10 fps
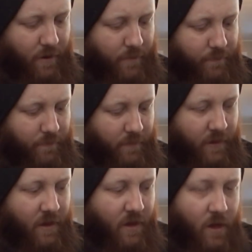
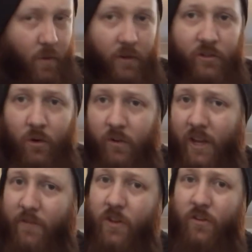And what's cool is
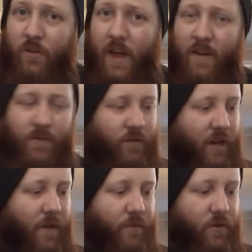after you do that a few
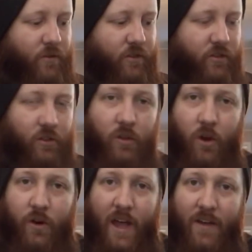times, you can start to
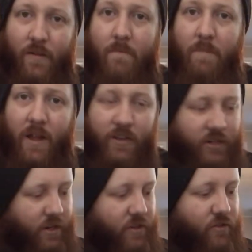learn how to
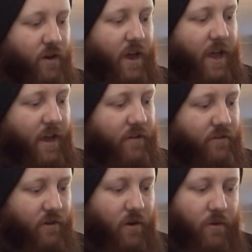embellish on these triads.
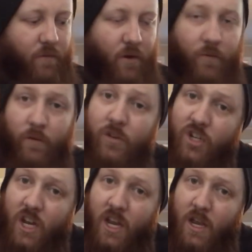So, you know, for
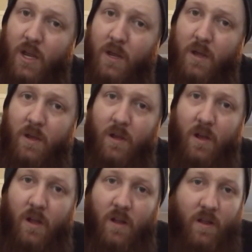G,
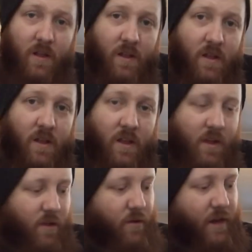
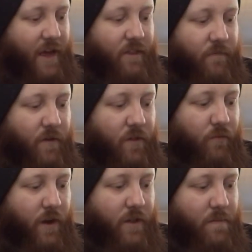you can add the 5th
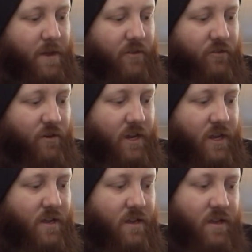fret of the B
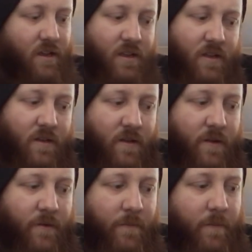string,
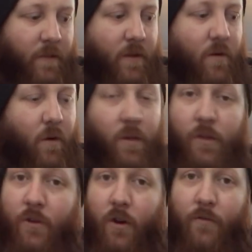or the
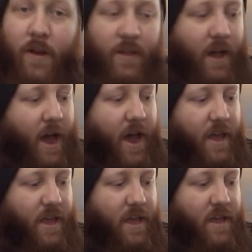3rd fret of the high
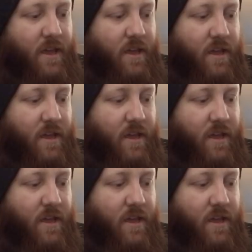E.